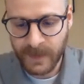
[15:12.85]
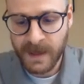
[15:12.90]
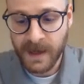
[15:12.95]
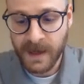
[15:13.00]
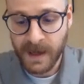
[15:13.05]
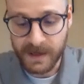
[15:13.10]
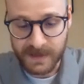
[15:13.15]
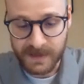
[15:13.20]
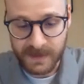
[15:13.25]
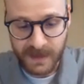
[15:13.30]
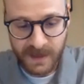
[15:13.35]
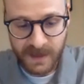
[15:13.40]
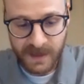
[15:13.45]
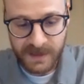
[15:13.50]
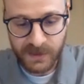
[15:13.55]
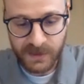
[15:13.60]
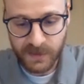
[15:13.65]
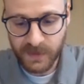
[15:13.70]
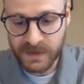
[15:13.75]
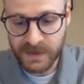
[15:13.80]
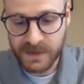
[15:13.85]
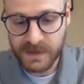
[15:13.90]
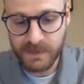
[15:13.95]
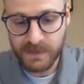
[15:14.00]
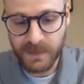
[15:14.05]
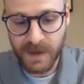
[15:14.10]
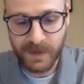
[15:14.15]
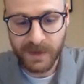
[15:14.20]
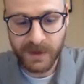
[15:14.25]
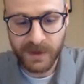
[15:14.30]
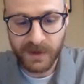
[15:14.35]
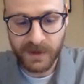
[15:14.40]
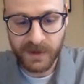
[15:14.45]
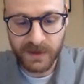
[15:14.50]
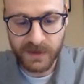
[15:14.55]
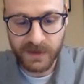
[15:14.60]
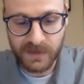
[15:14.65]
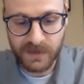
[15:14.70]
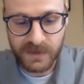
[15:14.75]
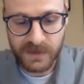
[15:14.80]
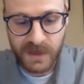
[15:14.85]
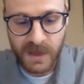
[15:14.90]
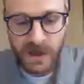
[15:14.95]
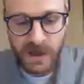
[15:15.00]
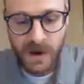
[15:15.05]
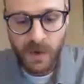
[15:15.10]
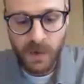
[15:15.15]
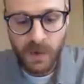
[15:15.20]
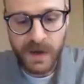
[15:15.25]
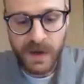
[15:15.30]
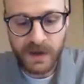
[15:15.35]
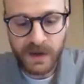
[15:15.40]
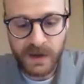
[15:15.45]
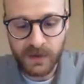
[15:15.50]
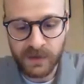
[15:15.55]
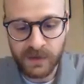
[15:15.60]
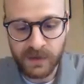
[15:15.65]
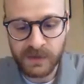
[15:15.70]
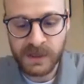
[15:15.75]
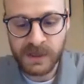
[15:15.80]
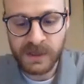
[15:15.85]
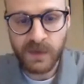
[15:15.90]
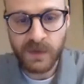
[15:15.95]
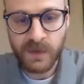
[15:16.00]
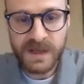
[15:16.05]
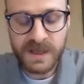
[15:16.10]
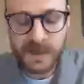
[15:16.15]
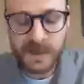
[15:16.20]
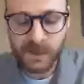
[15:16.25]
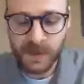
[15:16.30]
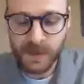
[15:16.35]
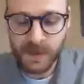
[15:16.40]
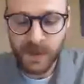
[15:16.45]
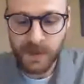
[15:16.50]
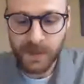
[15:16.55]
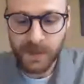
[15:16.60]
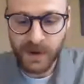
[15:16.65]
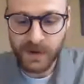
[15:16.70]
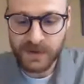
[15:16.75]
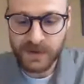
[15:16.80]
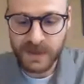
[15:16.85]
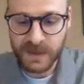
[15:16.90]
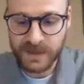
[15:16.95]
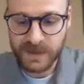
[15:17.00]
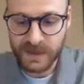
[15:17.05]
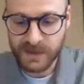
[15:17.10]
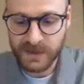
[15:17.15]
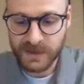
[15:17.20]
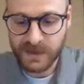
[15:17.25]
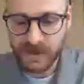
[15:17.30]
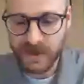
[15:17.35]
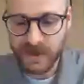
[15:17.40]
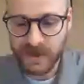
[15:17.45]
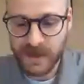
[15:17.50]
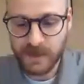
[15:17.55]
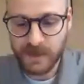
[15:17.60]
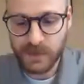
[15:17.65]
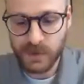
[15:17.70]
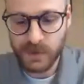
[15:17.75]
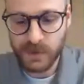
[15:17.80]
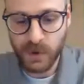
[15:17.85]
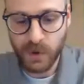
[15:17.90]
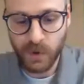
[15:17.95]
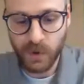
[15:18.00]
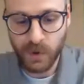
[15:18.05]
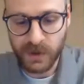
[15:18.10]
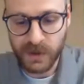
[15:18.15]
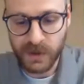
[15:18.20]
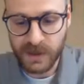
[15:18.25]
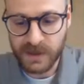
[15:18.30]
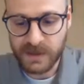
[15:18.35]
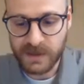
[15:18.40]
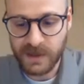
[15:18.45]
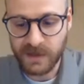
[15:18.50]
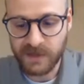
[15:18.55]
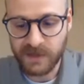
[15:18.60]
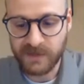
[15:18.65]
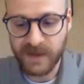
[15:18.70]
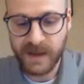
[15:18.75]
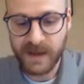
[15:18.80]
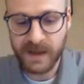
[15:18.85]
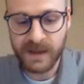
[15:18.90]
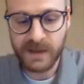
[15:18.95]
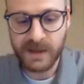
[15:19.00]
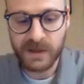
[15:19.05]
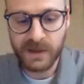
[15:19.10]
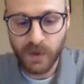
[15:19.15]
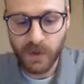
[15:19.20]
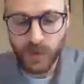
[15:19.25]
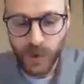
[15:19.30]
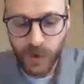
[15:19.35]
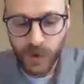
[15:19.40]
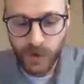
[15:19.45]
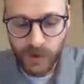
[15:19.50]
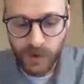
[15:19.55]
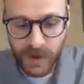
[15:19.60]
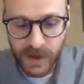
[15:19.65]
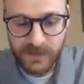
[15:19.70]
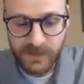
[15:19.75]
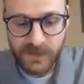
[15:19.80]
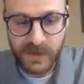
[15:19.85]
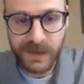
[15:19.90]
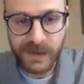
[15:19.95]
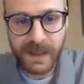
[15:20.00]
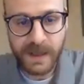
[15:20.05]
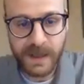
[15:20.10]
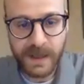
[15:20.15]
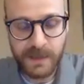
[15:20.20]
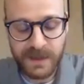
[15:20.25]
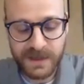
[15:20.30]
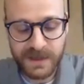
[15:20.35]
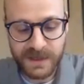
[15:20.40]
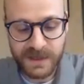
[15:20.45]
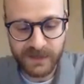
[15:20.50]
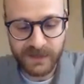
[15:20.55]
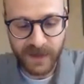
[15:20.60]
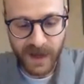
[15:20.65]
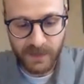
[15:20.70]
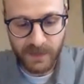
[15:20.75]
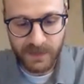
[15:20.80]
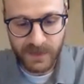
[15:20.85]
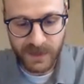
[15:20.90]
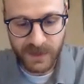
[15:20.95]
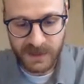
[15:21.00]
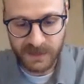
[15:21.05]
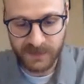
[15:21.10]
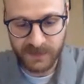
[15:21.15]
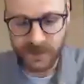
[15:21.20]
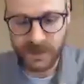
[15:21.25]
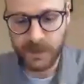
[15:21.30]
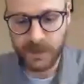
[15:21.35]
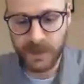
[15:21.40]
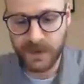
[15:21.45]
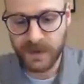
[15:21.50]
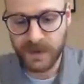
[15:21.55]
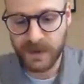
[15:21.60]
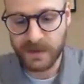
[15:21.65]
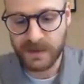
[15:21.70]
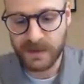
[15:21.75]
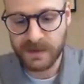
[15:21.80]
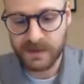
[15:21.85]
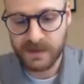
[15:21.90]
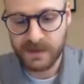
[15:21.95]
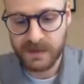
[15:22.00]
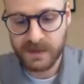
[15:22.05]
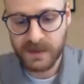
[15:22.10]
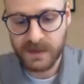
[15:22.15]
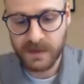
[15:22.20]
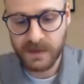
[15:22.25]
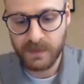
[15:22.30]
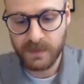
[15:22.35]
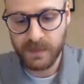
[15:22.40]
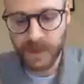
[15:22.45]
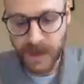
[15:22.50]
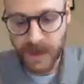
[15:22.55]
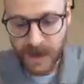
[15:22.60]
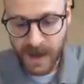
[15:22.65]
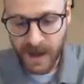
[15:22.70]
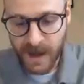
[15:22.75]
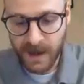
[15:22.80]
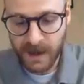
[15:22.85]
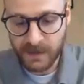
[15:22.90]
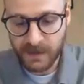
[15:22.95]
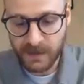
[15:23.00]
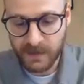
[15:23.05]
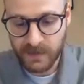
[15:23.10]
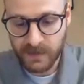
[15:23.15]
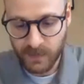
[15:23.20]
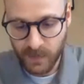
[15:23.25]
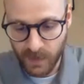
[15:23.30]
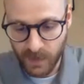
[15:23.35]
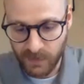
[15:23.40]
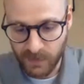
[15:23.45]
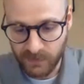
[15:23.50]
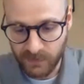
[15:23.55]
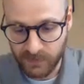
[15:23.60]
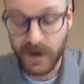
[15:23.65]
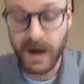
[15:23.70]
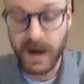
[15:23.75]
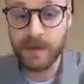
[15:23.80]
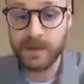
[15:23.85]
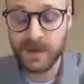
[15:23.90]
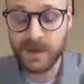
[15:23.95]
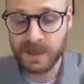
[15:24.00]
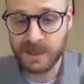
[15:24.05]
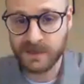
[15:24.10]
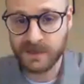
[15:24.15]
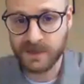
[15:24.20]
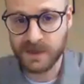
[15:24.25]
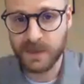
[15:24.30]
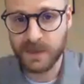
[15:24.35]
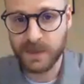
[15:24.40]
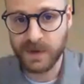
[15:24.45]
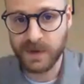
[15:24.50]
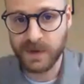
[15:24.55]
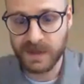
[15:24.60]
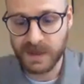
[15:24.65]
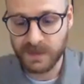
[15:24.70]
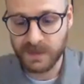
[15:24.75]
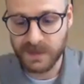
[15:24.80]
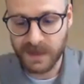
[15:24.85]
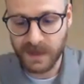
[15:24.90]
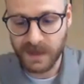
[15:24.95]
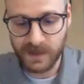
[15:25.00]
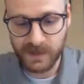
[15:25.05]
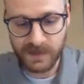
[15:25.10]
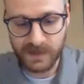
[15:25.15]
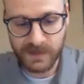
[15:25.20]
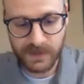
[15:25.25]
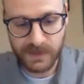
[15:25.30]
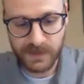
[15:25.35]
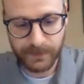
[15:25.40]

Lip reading: As a consequence, Maimon argues, we can only reasonably propose that such conceptual coordinates are valid, quote, of the limits of objects of experience, but not, quote, for objects of experience themselves.